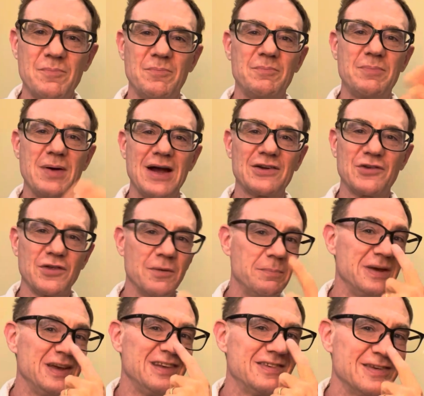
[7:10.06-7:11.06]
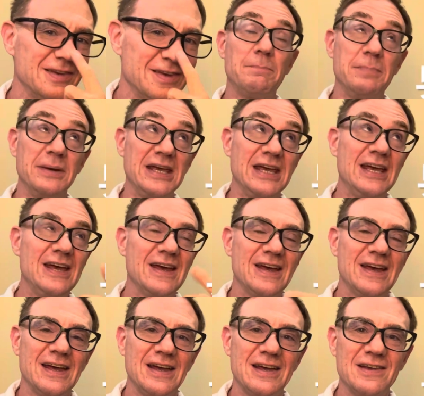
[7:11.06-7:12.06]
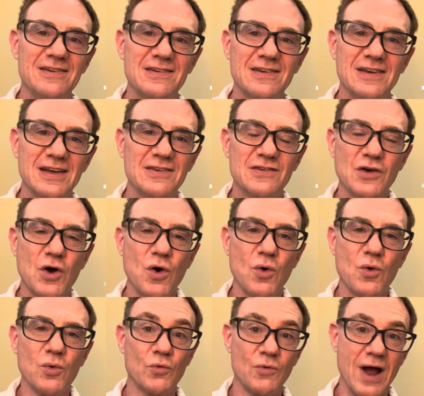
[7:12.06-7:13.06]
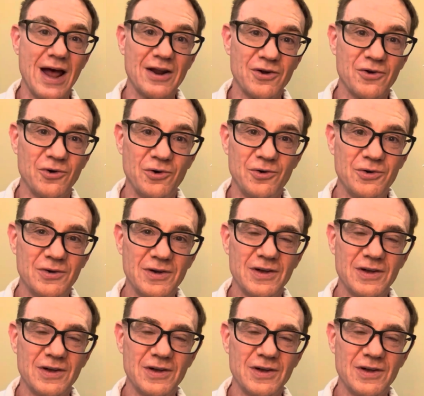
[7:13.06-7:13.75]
Back to the beads. B is its own radical.